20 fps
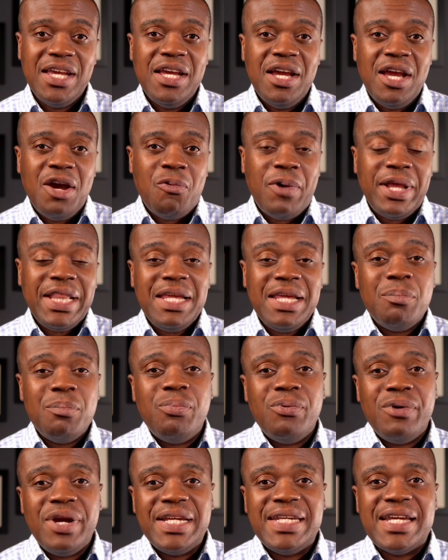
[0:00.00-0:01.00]
When they
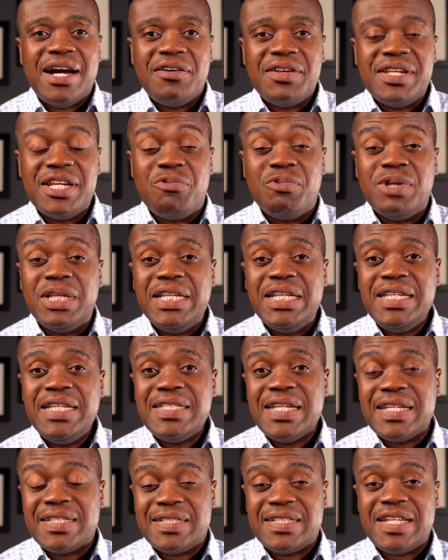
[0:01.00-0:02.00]
break down, they release
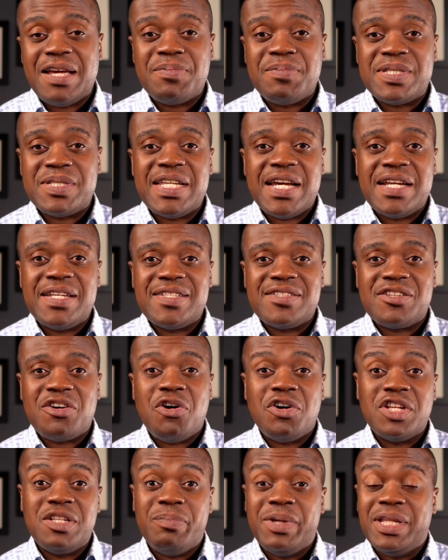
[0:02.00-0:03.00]
a substance
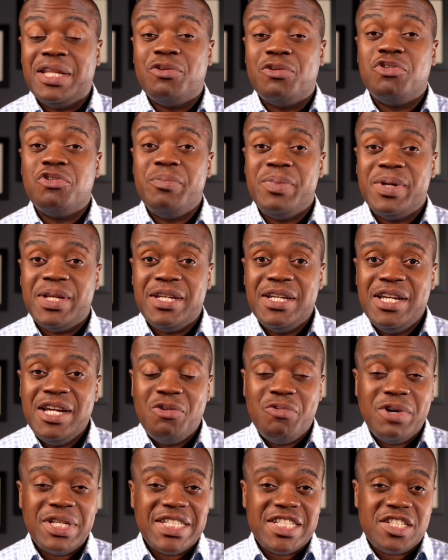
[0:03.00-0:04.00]
called bilirubin,
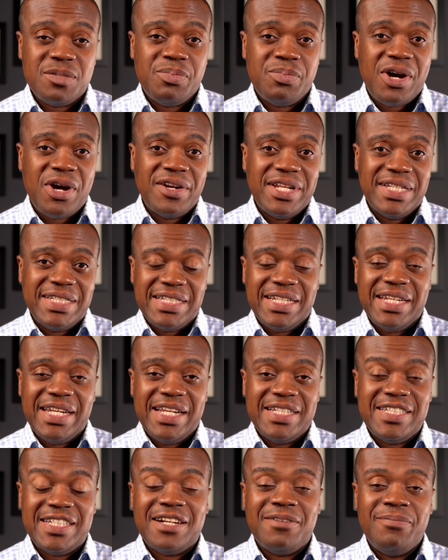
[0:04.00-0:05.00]
which is brownish in
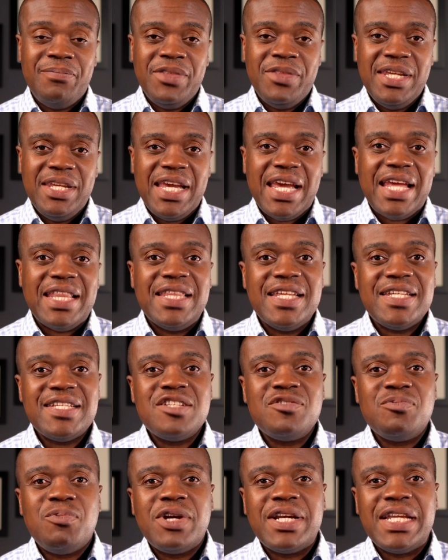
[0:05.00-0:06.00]
nature. And this
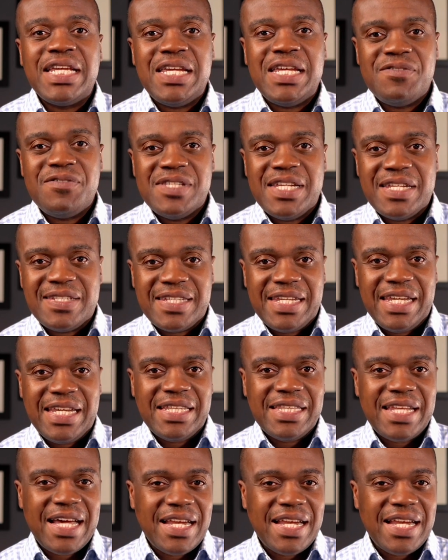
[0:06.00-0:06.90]
is what gives the skin that